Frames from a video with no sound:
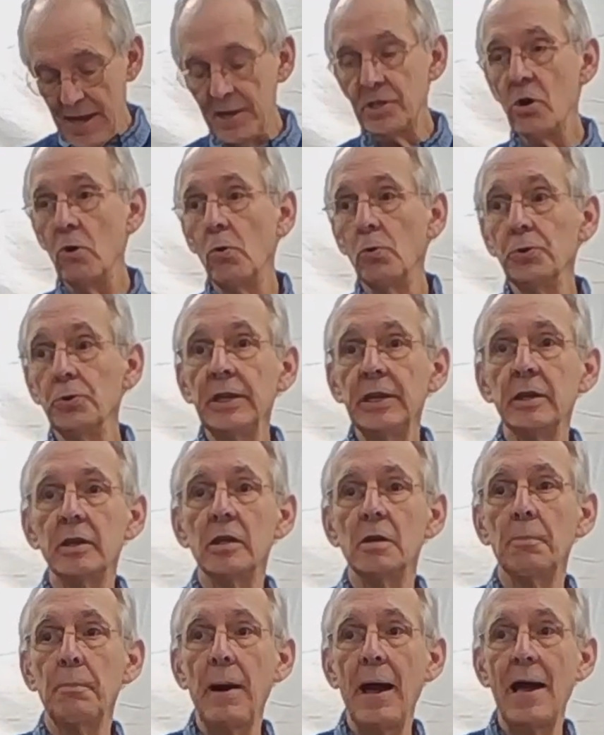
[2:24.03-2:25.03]
holding a
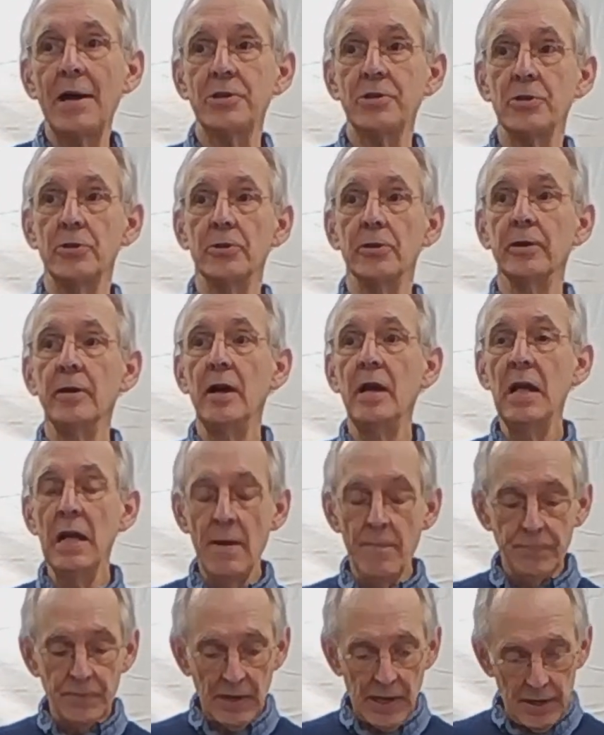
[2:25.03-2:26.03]
capacitor.
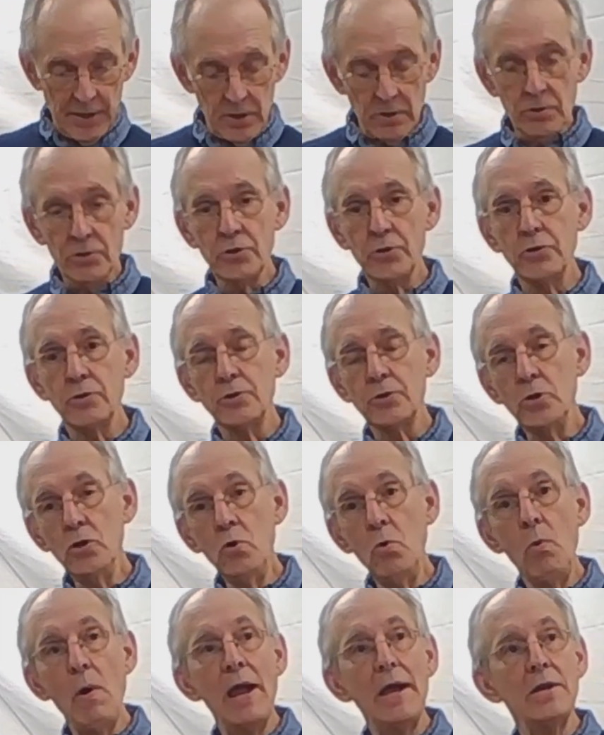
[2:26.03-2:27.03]
And there's two
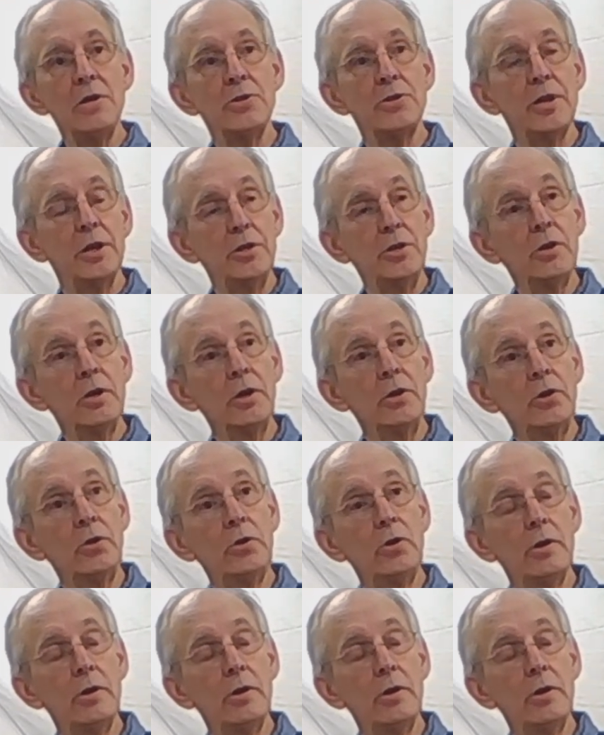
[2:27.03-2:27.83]
ways that you can